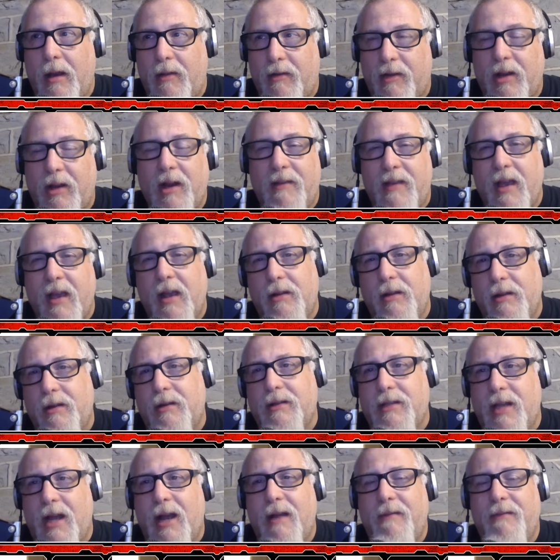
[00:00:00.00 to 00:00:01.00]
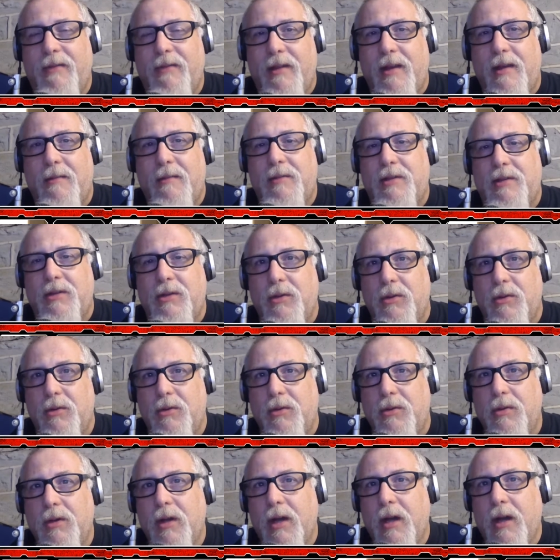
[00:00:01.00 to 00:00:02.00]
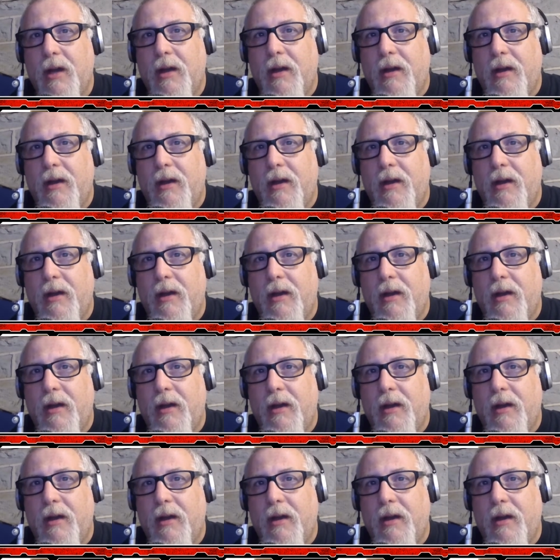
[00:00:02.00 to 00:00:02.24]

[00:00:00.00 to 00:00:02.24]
it's going to take a little time for them to